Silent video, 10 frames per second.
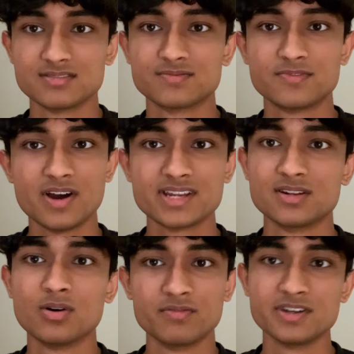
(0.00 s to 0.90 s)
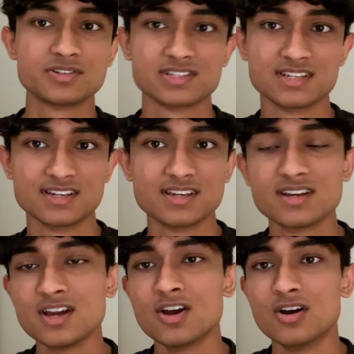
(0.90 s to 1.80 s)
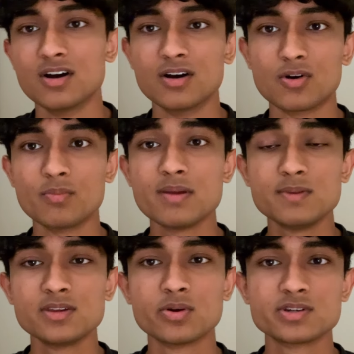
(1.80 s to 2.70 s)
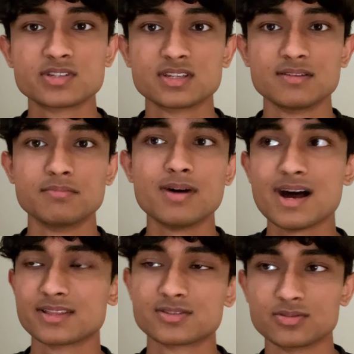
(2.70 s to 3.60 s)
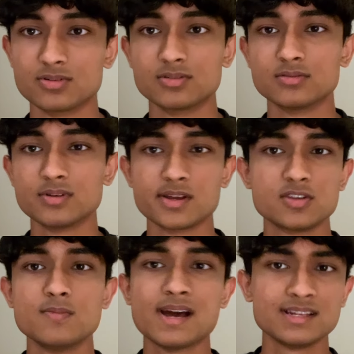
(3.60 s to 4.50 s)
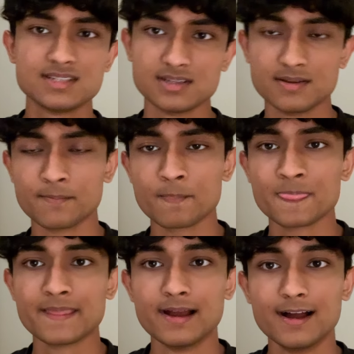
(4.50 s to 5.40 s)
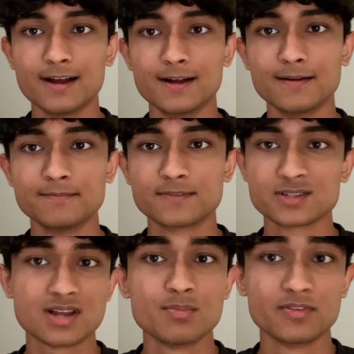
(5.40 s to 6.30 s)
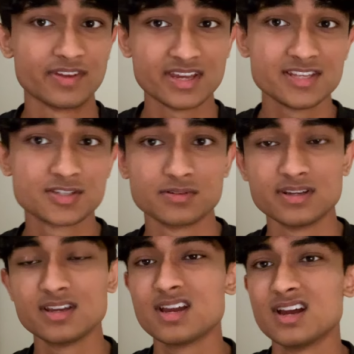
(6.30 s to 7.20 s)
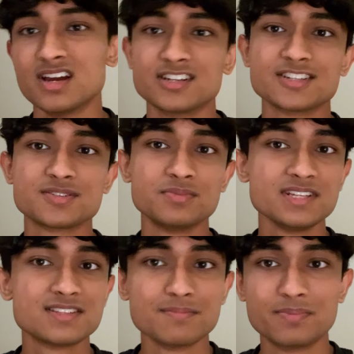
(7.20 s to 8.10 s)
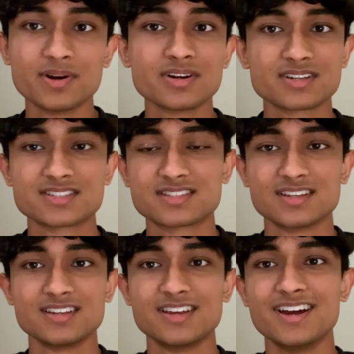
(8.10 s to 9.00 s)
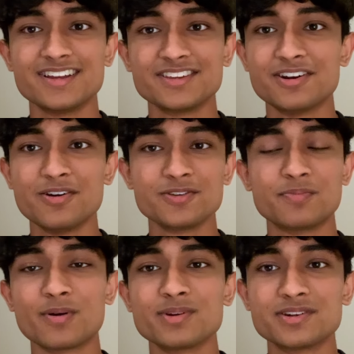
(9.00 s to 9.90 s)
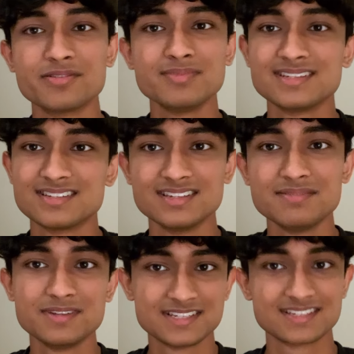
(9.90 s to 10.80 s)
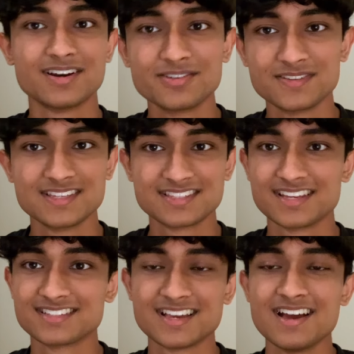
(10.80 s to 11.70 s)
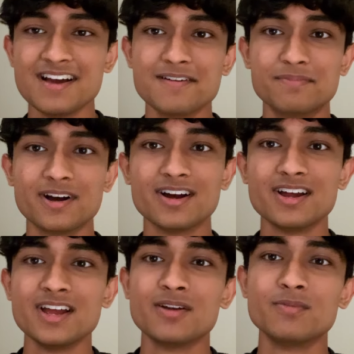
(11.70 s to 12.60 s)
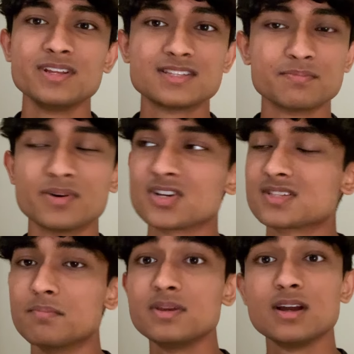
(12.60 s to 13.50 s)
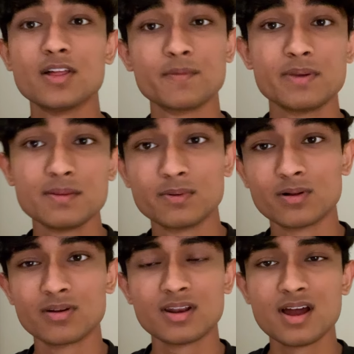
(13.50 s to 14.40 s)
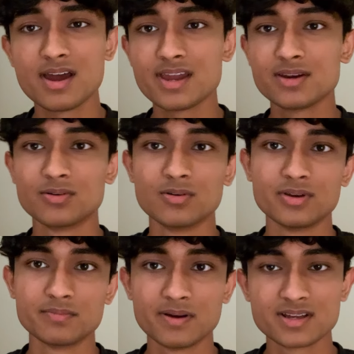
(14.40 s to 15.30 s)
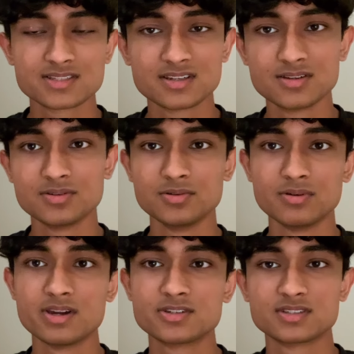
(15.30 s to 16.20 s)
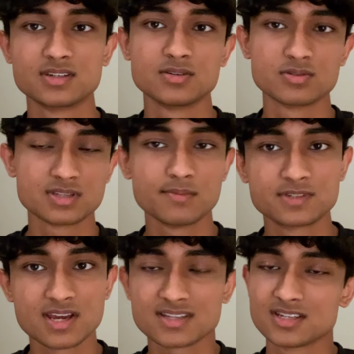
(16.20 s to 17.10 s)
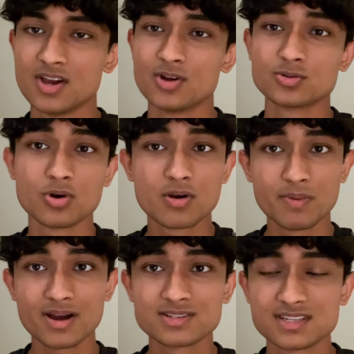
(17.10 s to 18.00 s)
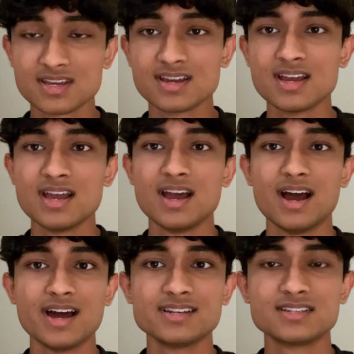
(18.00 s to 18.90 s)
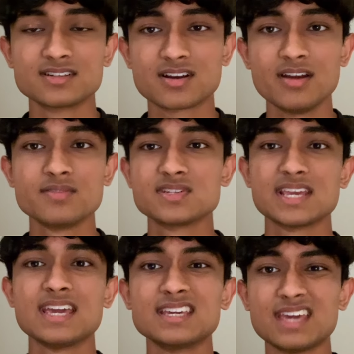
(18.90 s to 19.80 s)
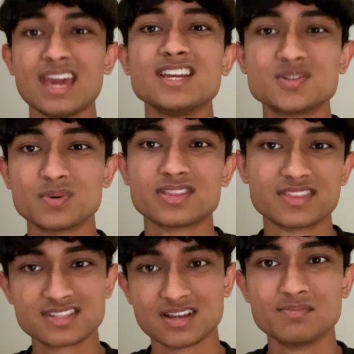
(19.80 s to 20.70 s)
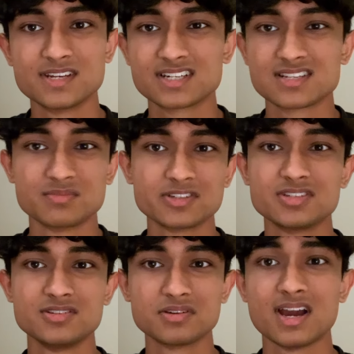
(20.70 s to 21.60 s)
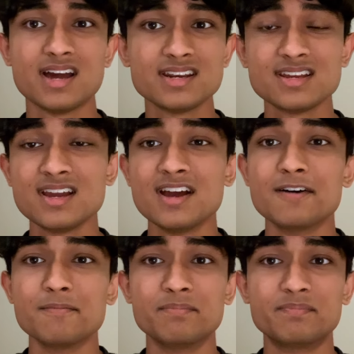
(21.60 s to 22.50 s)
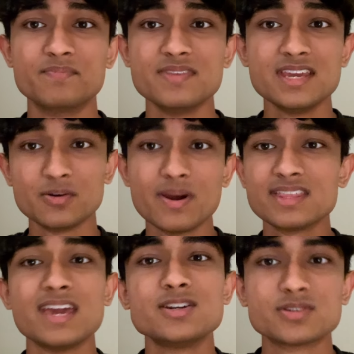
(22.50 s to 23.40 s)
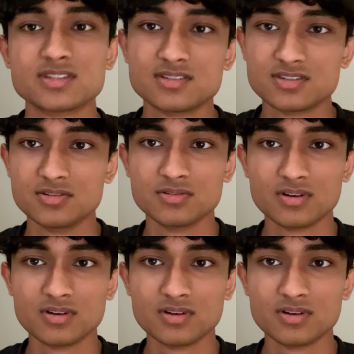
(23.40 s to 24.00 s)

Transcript: find a lot of interest in it. Or maybe you're interested in maths or humanity. For example, for history, just read some books. You probably don't need me to tell you these things, but read some books, meet other people online or in person who are interested in your subject, talk about it, and kind of just engage with the subject as much as you can in a way that interests you.